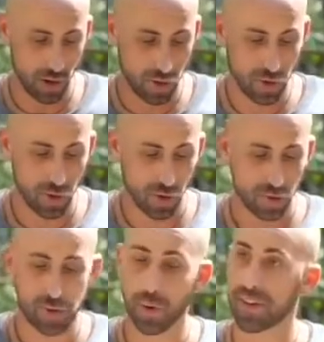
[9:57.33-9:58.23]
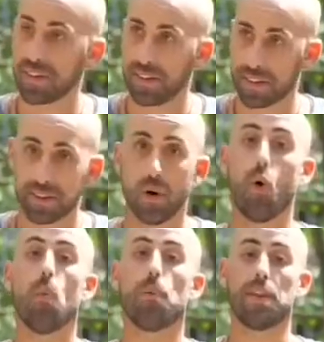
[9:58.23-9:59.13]
on your thoracic
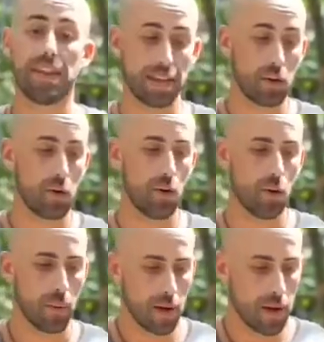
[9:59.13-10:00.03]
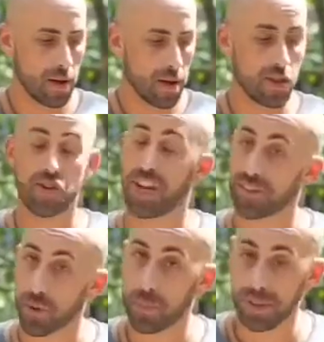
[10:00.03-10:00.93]
opening, your
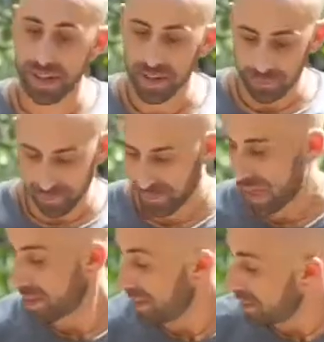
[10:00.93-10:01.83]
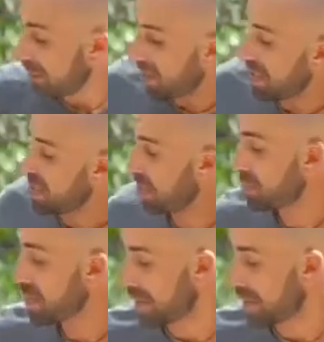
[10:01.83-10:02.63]
chest opening, there's a variation you